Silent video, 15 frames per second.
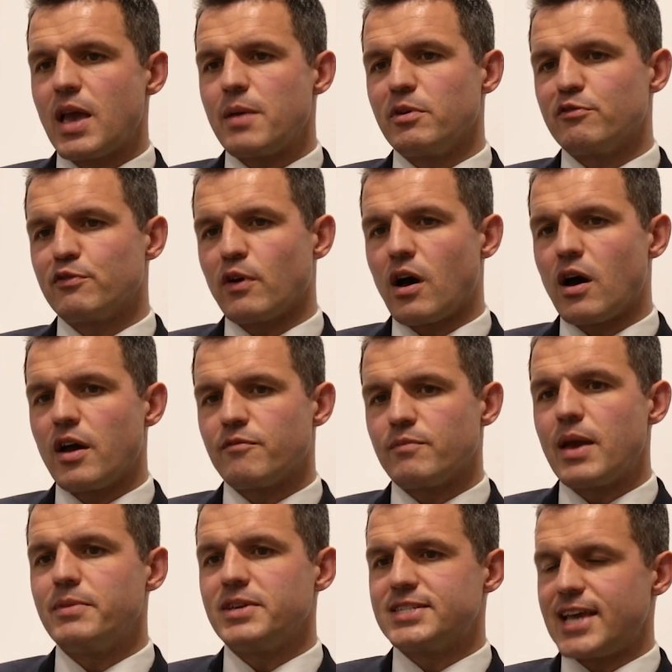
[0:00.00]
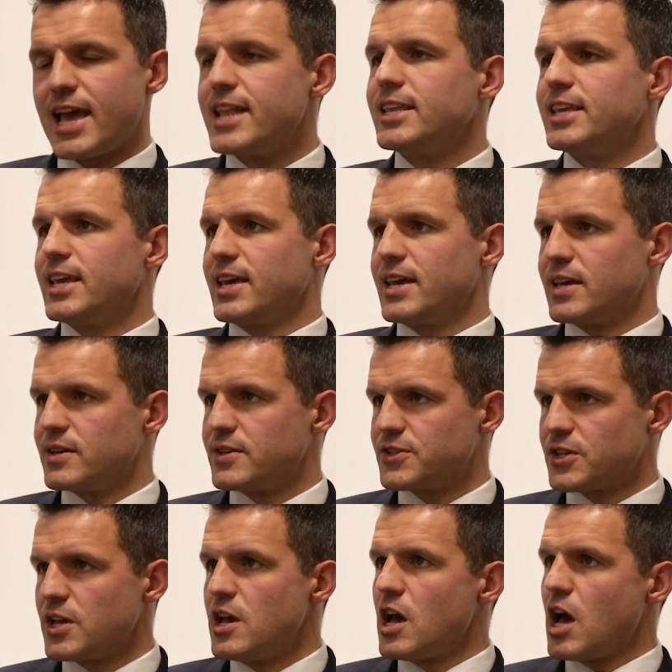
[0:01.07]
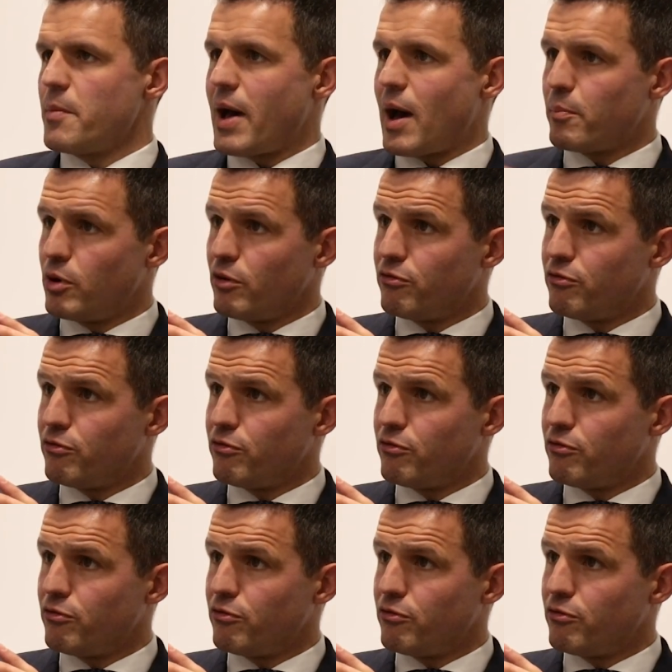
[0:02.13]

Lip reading: maybe 5, maybe 10 years about